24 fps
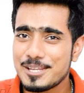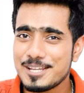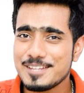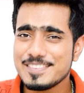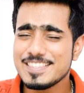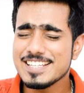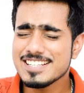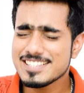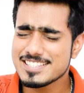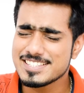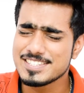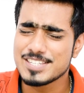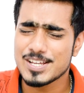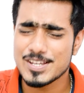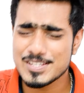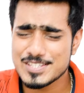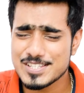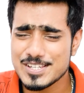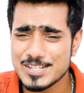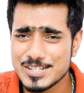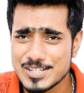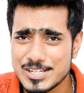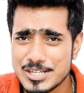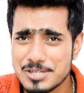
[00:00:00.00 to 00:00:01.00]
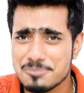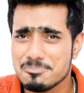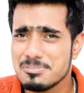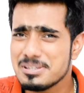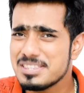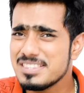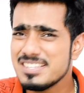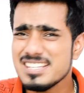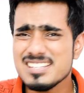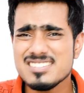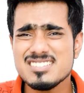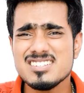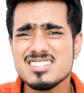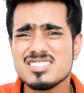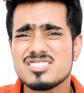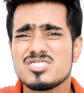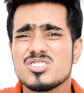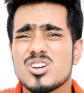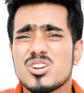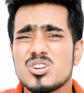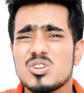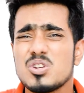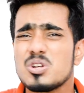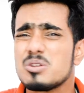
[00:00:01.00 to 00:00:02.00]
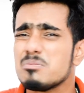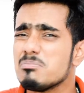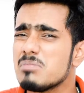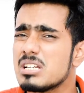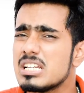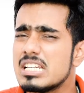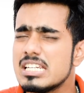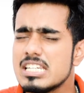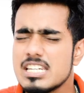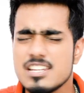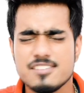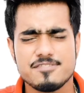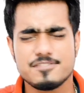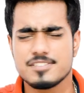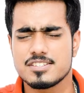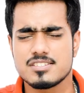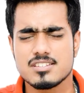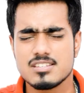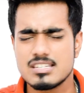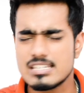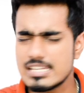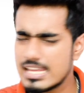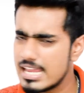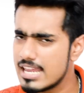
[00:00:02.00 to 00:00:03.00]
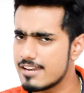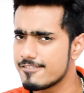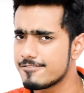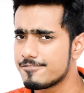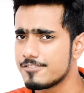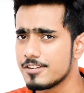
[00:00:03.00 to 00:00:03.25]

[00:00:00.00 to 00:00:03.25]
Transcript: This does look good, but this does not look magnificent and